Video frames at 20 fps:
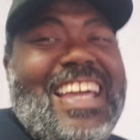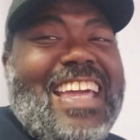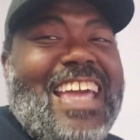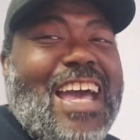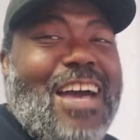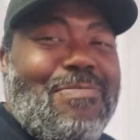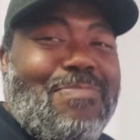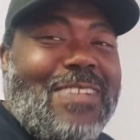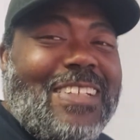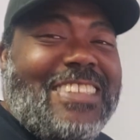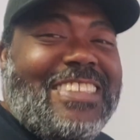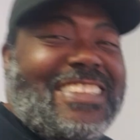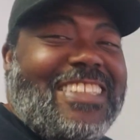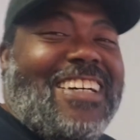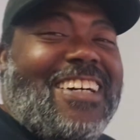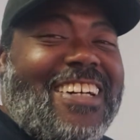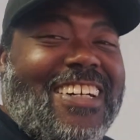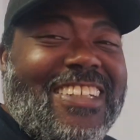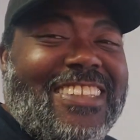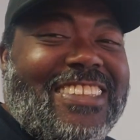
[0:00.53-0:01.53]
God bless your
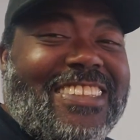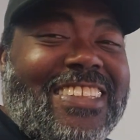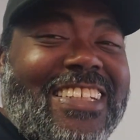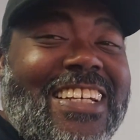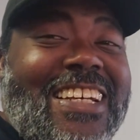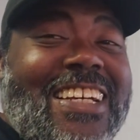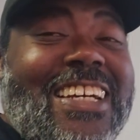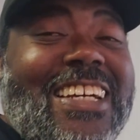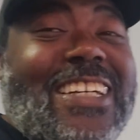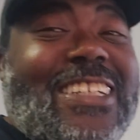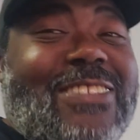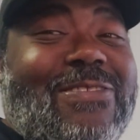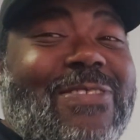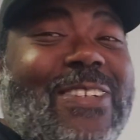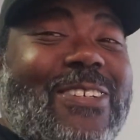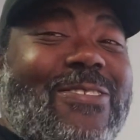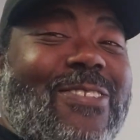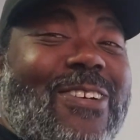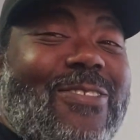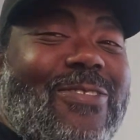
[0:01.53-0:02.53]
hearts. It's
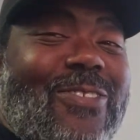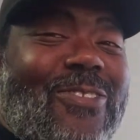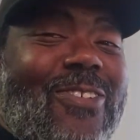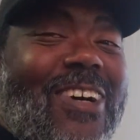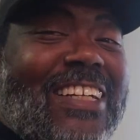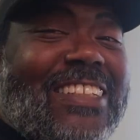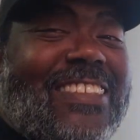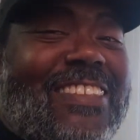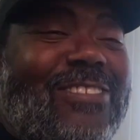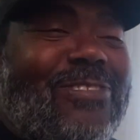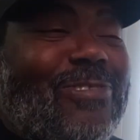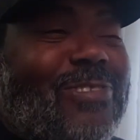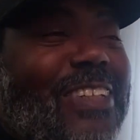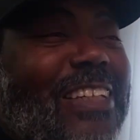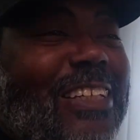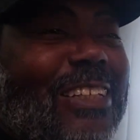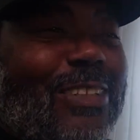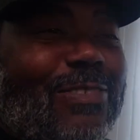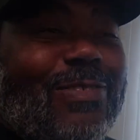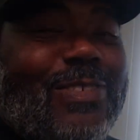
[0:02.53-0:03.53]
me, Reverend Watson from
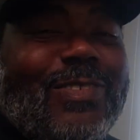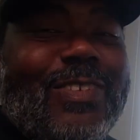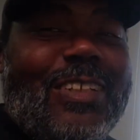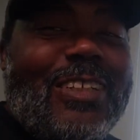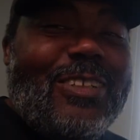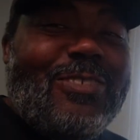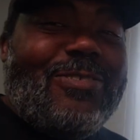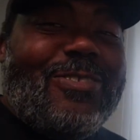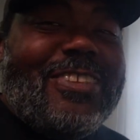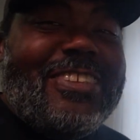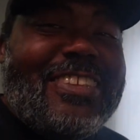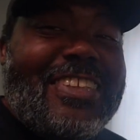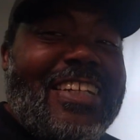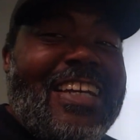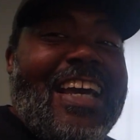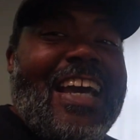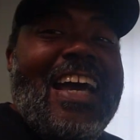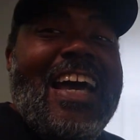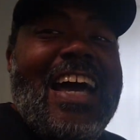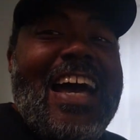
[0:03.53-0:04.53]
Kingdom of Deliverance.
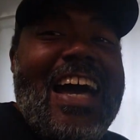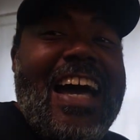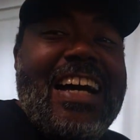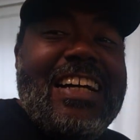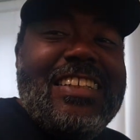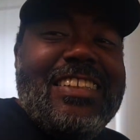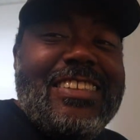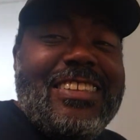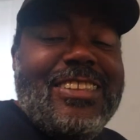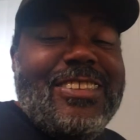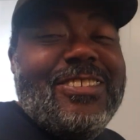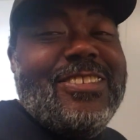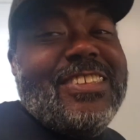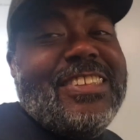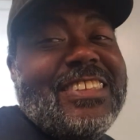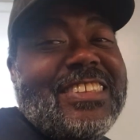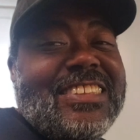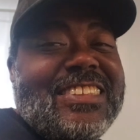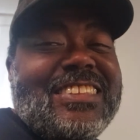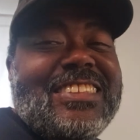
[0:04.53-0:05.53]
How you doing?
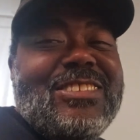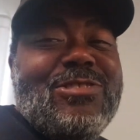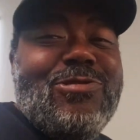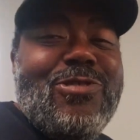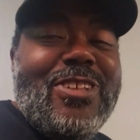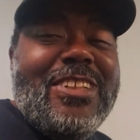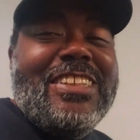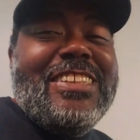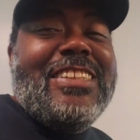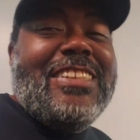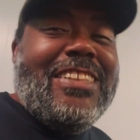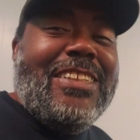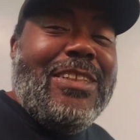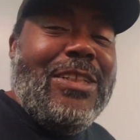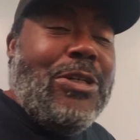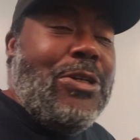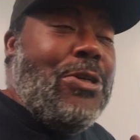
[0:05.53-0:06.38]
Just wanted to